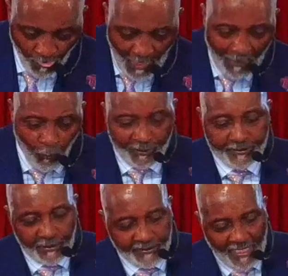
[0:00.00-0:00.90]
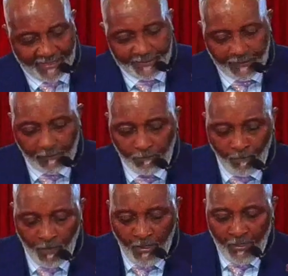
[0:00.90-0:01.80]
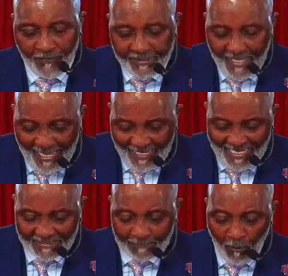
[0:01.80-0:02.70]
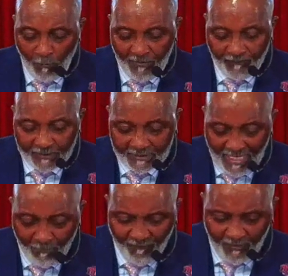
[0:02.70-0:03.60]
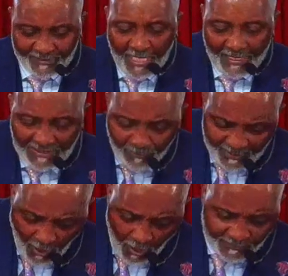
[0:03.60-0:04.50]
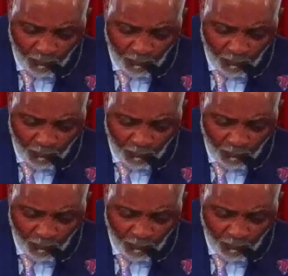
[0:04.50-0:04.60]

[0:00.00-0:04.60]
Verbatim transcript: I want to suggest the chaos moment for some of us is because